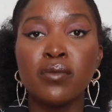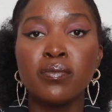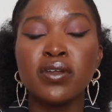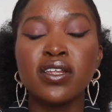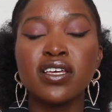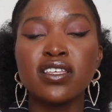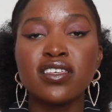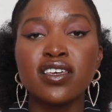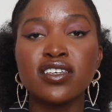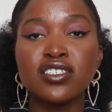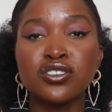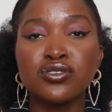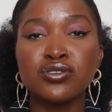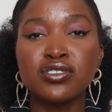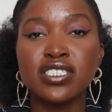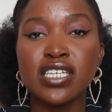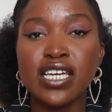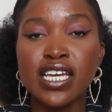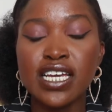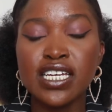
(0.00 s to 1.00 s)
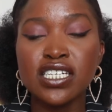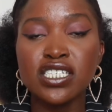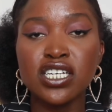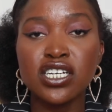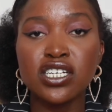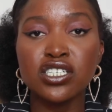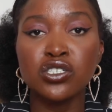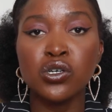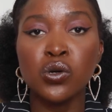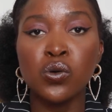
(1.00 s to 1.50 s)
but it's a
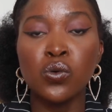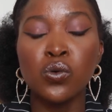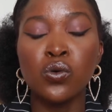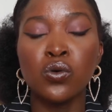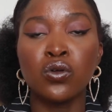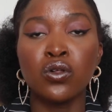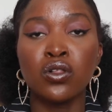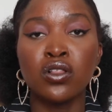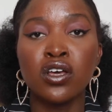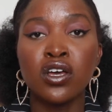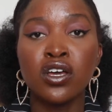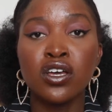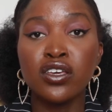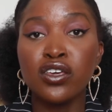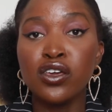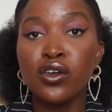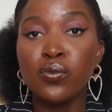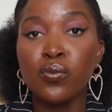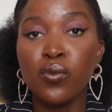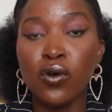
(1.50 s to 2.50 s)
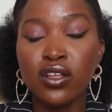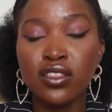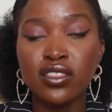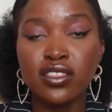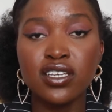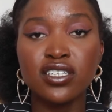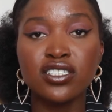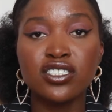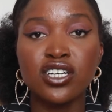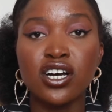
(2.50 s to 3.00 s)
strategic tool. You
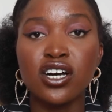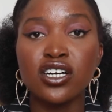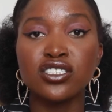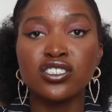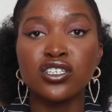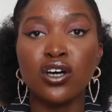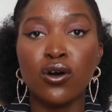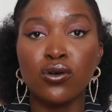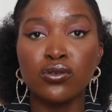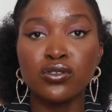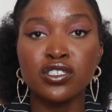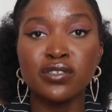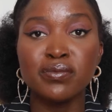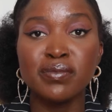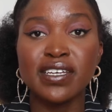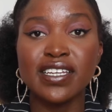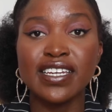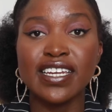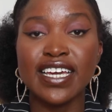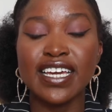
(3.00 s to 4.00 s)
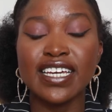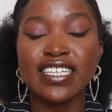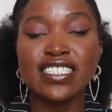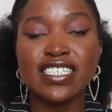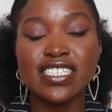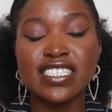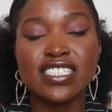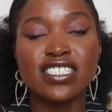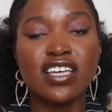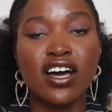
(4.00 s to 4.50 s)
want the judge ultimately
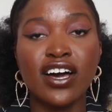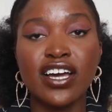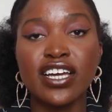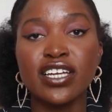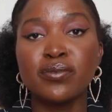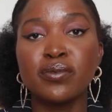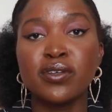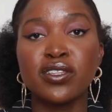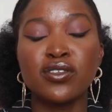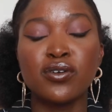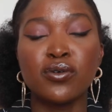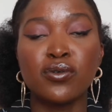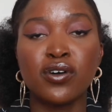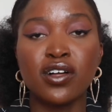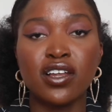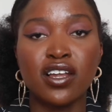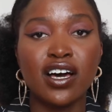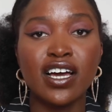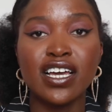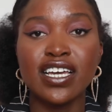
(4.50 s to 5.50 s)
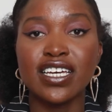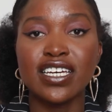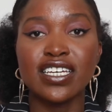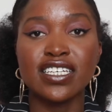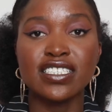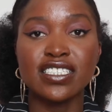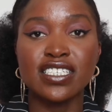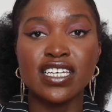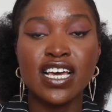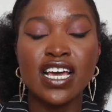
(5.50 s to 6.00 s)
to side with your
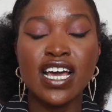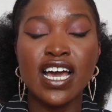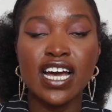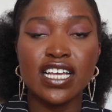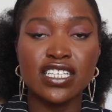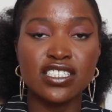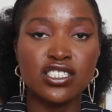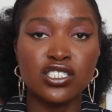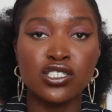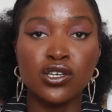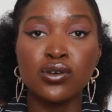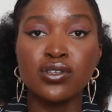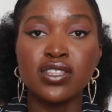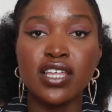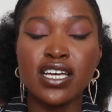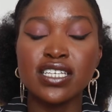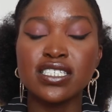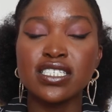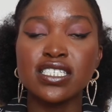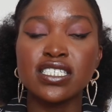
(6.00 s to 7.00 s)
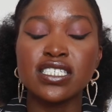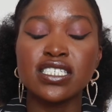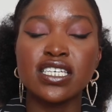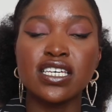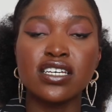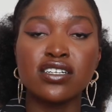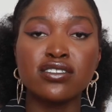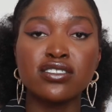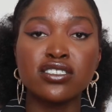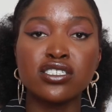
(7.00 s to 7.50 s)
client. And so there's a
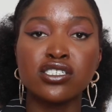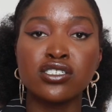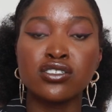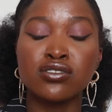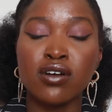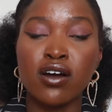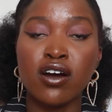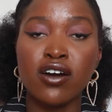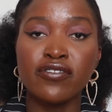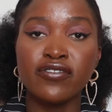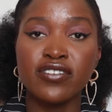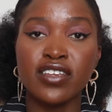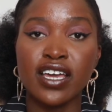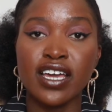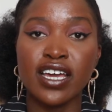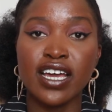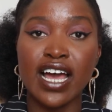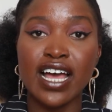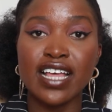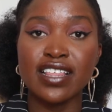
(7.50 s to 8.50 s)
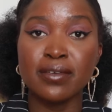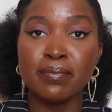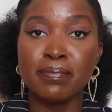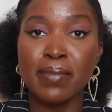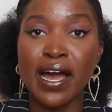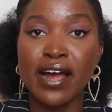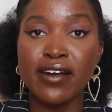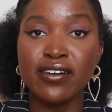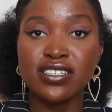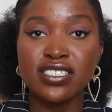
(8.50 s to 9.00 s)
skill to drafting as a
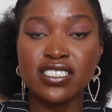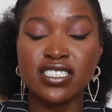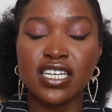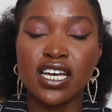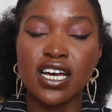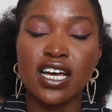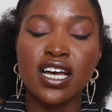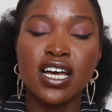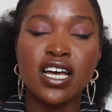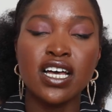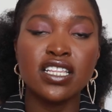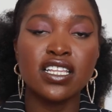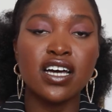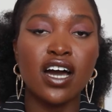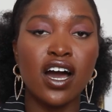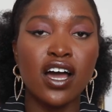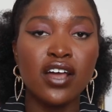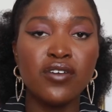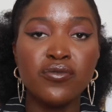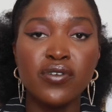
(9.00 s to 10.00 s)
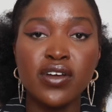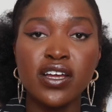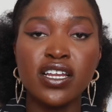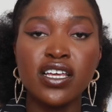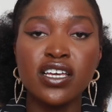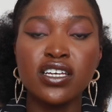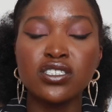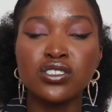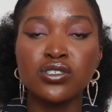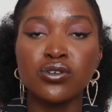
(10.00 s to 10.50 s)
barrister that I
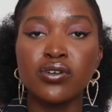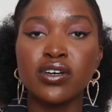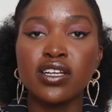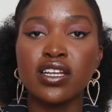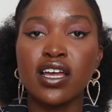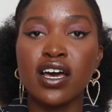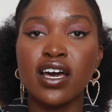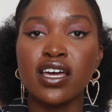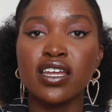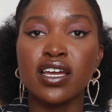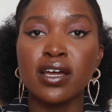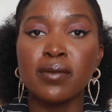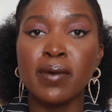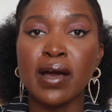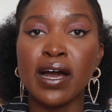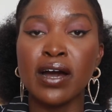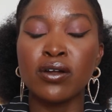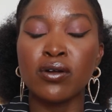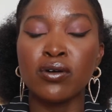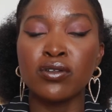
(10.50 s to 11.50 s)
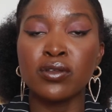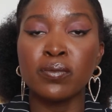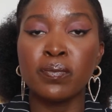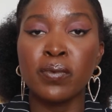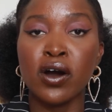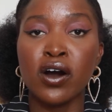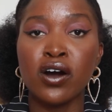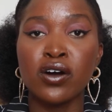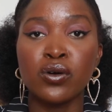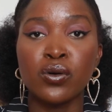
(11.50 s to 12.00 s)
really enjoyed learning about on the
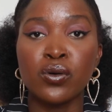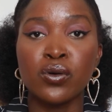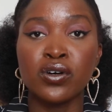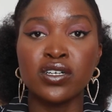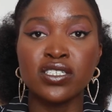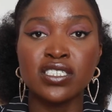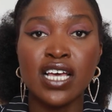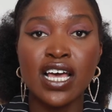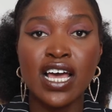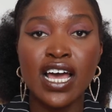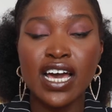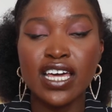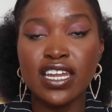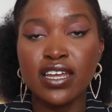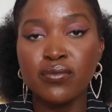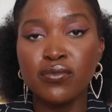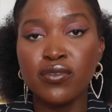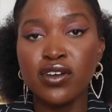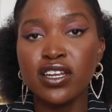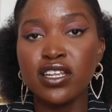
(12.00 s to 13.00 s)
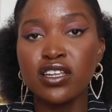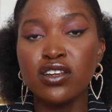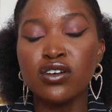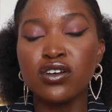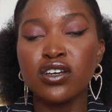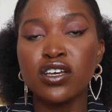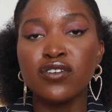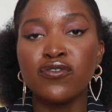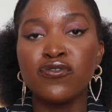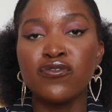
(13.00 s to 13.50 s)
bar course, and I'm really
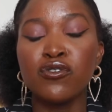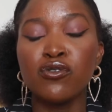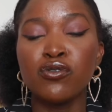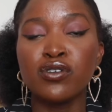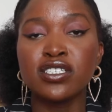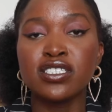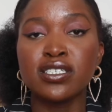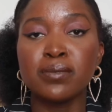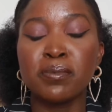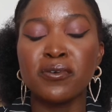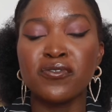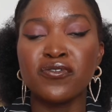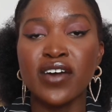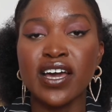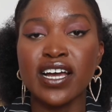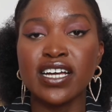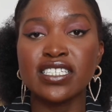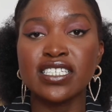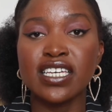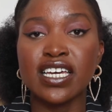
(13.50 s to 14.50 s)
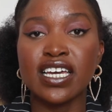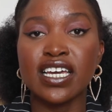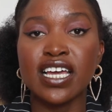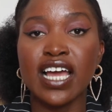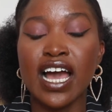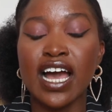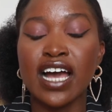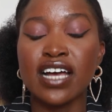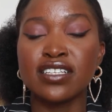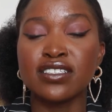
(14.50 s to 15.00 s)
looking forward to perfecting
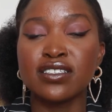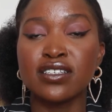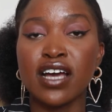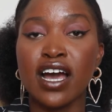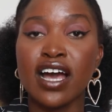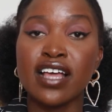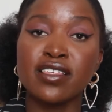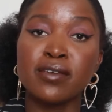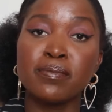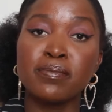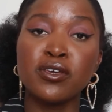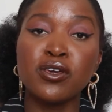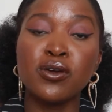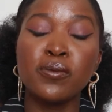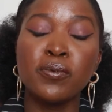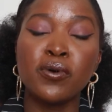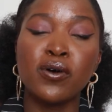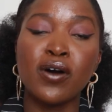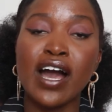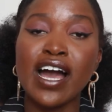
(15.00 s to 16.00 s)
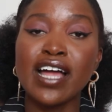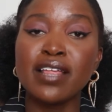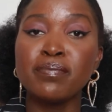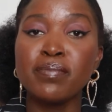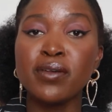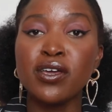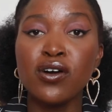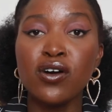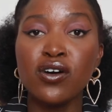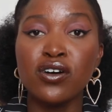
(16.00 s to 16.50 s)
and as a pupil and
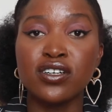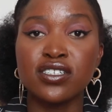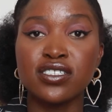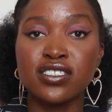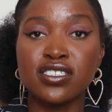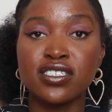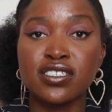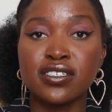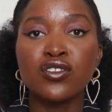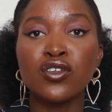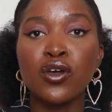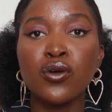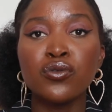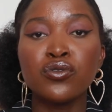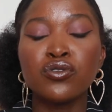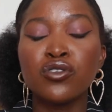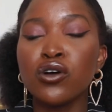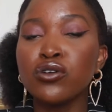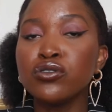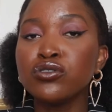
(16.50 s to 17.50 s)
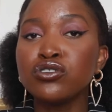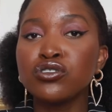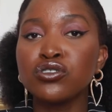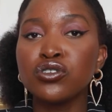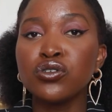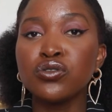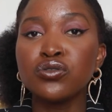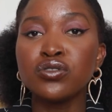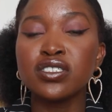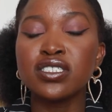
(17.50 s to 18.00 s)
beyond. So those
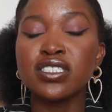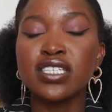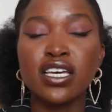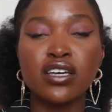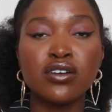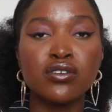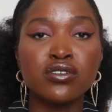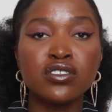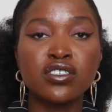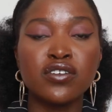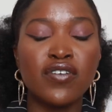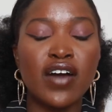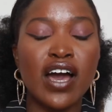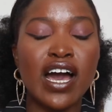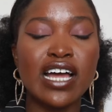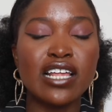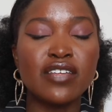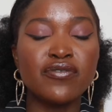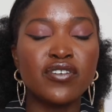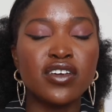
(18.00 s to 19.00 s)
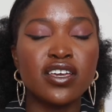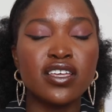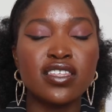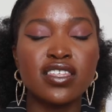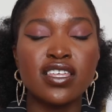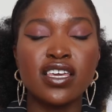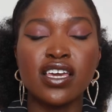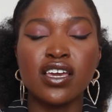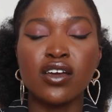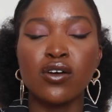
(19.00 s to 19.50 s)
two skills of
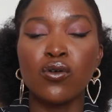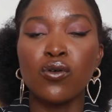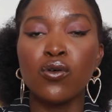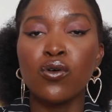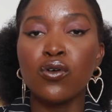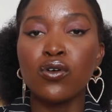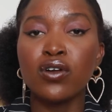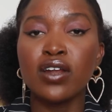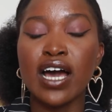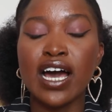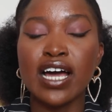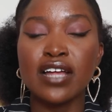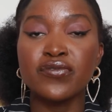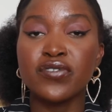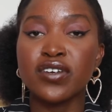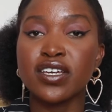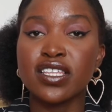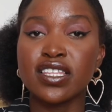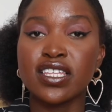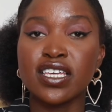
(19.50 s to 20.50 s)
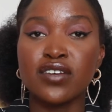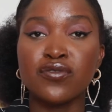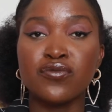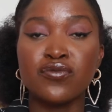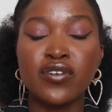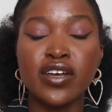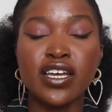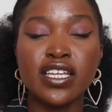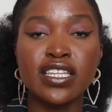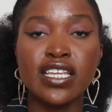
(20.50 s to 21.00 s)
advocacy, oral advocacy,
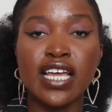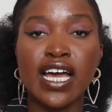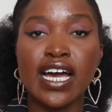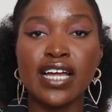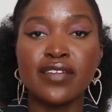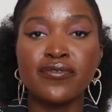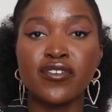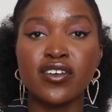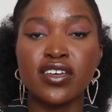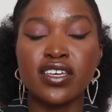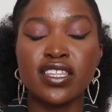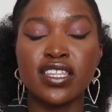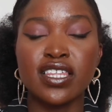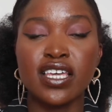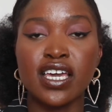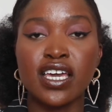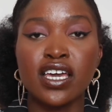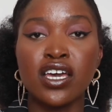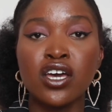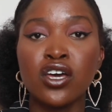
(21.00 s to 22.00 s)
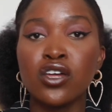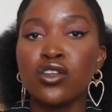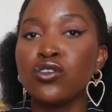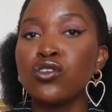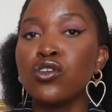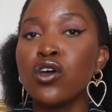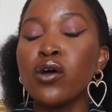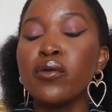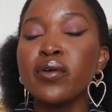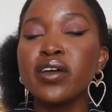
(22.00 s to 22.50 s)
written advocacy,
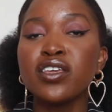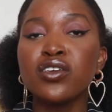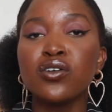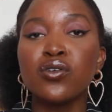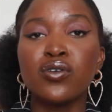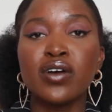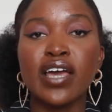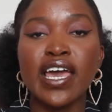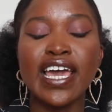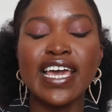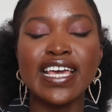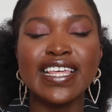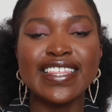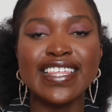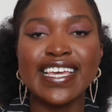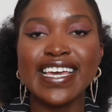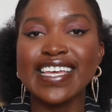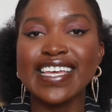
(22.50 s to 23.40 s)
knowing your case